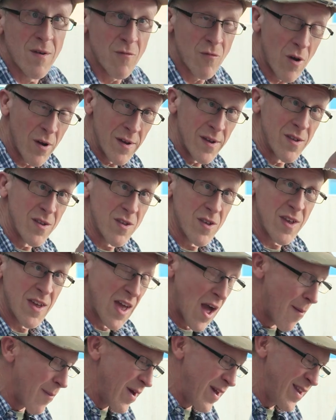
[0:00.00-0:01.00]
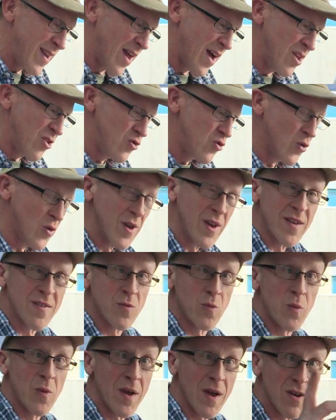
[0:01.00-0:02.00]
Right, come in and join
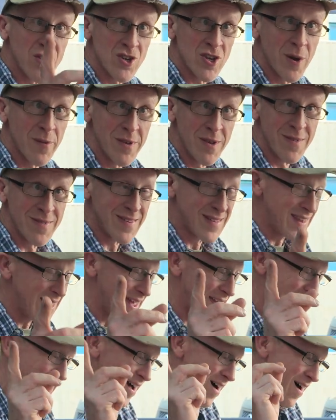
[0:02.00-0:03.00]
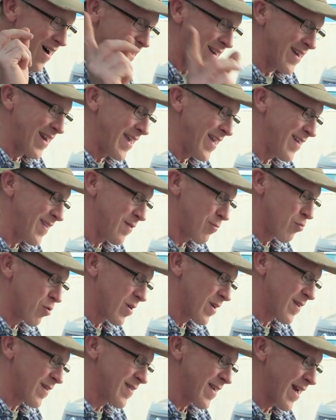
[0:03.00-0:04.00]
us. We are showing you today our latest
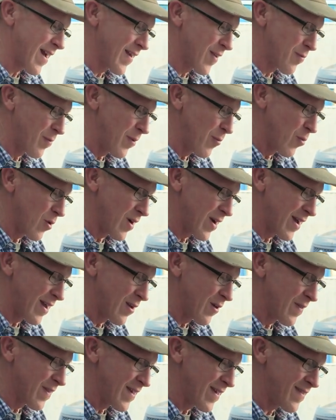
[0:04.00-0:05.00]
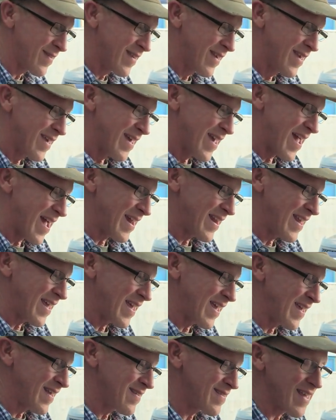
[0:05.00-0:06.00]
product. Zach has been working on this, and
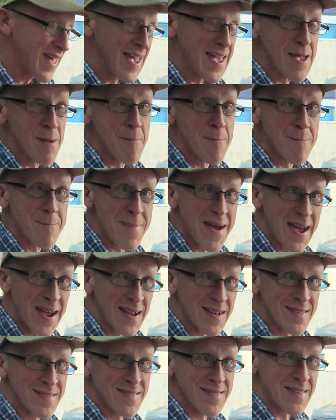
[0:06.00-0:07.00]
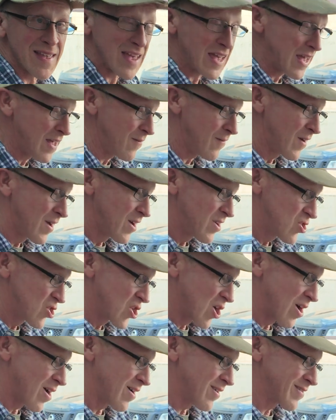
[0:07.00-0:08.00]
it is a Magsafe
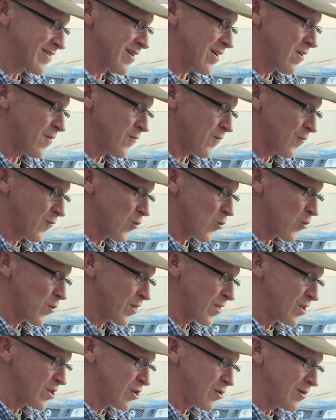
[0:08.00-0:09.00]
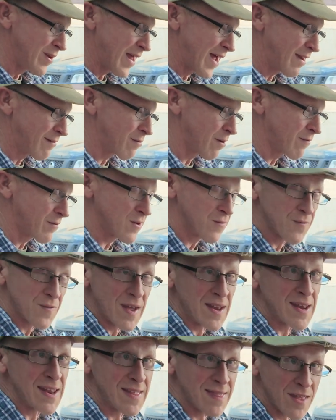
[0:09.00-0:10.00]
charger for the new Land Rover
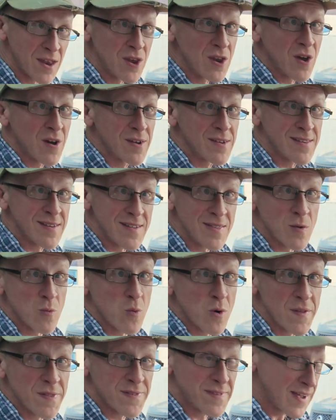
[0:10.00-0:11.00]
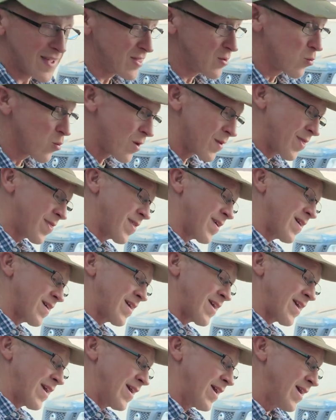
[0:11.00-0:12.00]
Defender, the 90, the 110, the
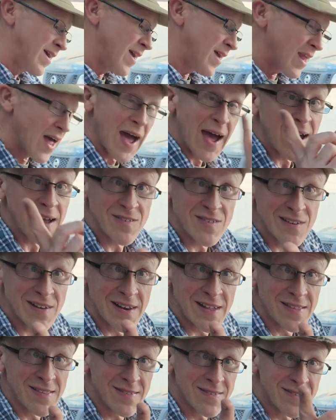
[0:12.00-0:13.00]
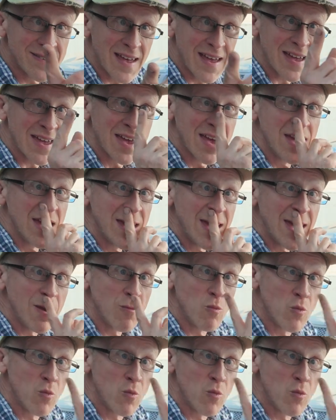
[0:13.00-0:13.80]
130. Actually, Zach, it